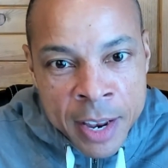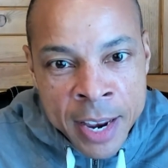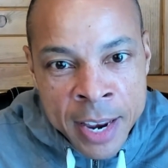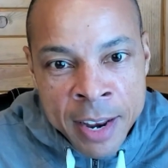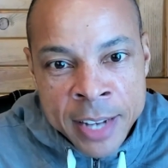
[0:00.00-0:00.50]

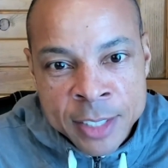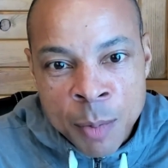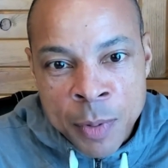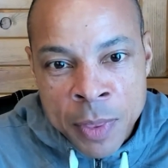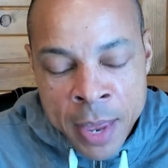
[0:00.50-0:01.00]
and that's
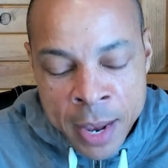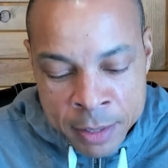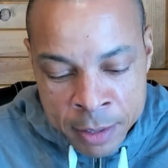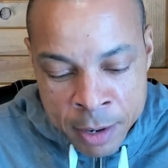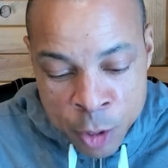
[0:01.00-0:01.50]
something
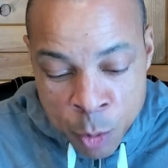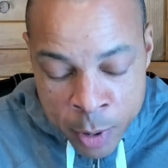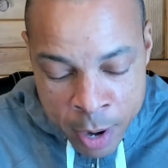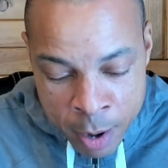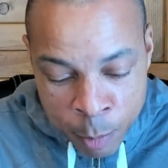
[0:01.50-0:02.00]
that you
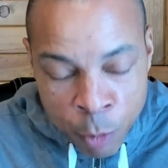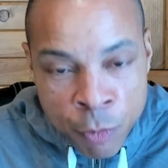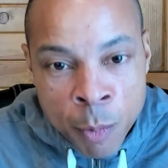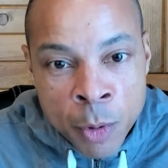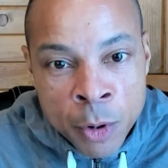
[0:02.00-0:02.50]
and I are both
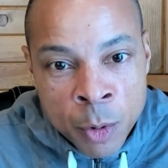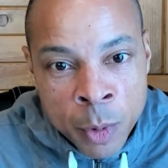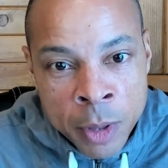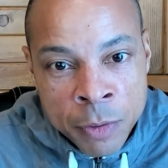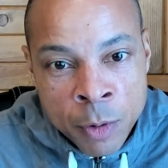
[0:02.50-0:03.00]
familiar
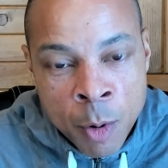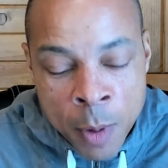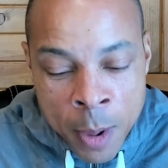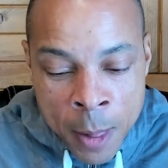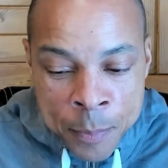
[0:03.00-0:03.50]
with.
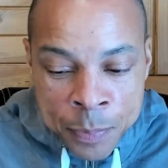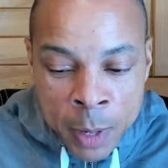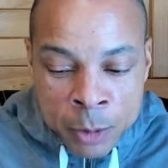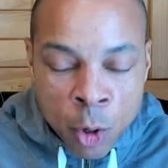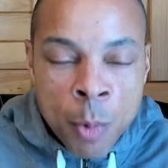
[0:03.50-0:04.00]
So
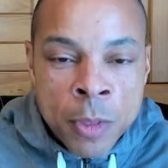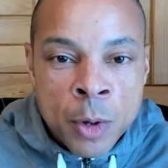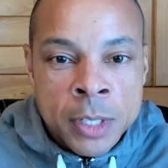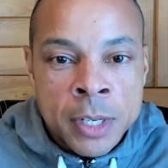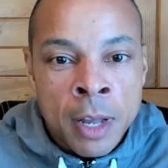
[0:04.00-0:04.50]
I was hoping
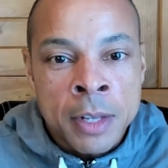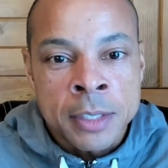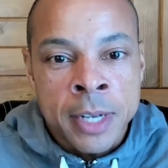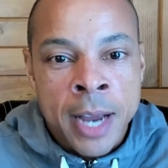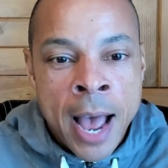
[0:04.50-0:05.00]
you could tell
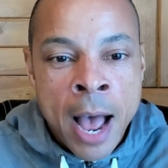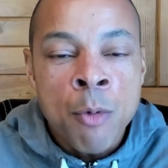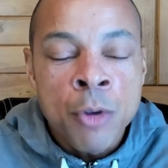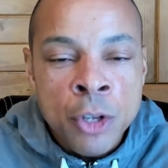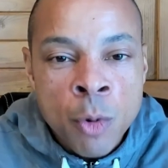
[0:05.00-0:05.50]
us, like,
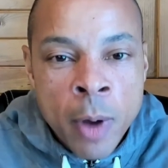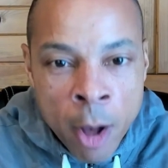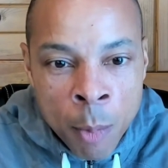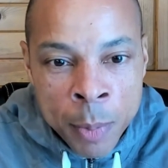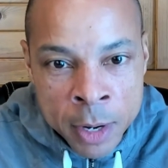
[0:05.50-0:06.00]
how do you
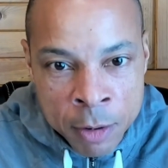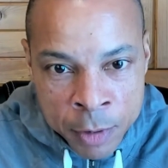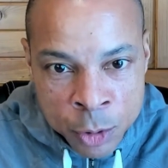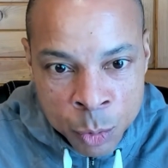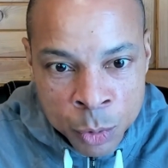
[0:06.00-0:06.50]
help
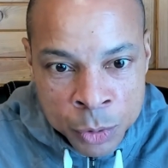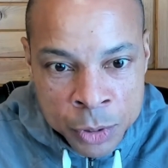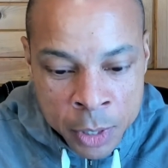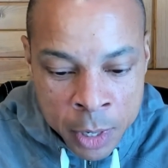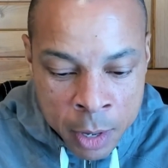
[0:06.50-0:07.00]

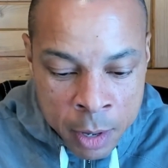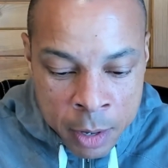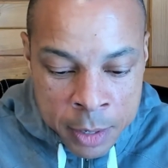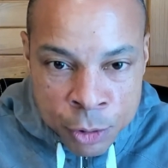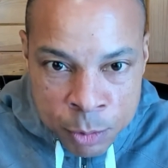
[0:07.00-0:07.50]
individuals
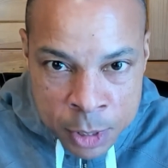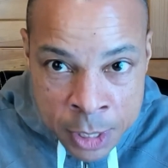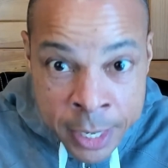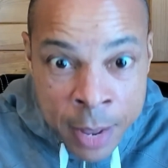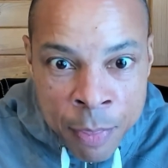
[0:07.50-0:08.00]

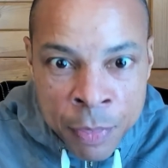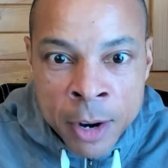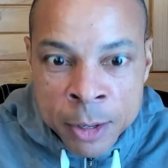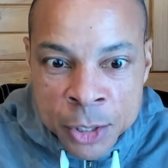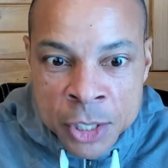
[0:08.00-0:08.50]
set
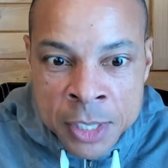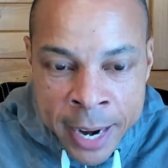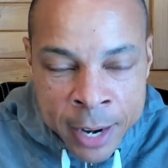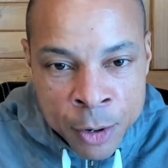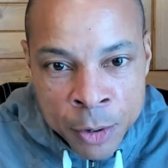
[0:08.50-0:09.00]
their
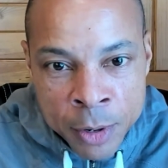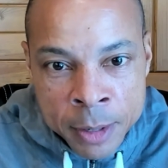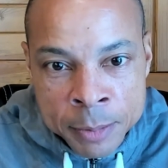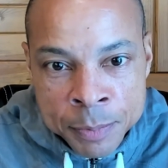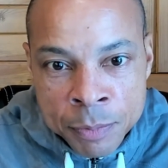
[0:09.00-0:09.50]

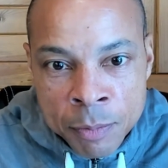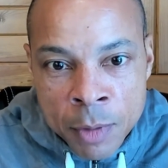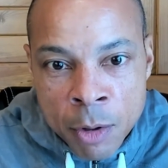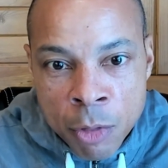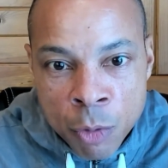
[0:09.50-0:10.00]
standard
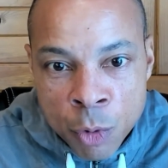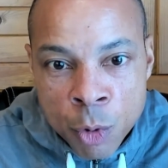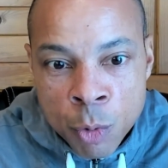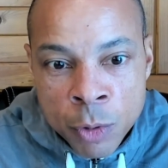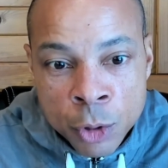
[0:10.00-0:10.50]

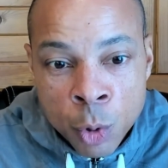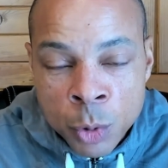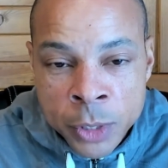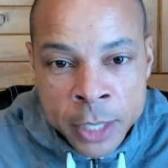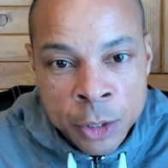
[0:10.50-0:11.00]
through the
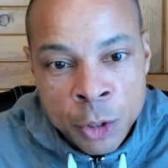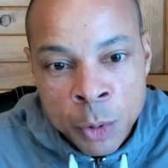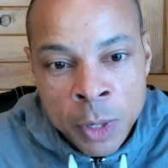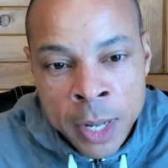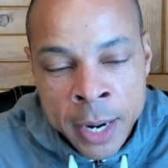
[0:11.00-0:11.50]
tools that you
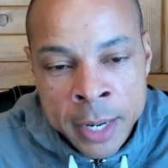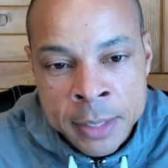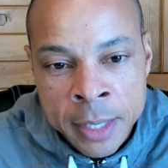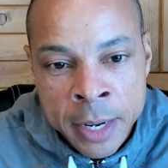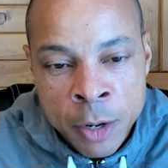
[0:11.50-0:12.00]

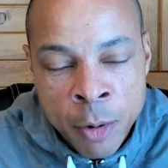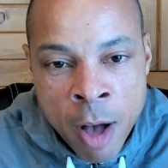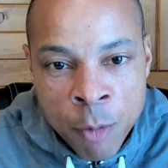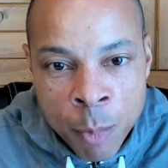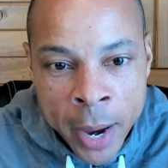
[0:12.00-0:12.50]
utilize in your
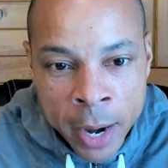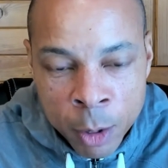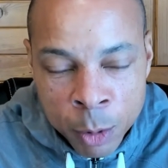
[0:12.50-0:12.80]
alpha pack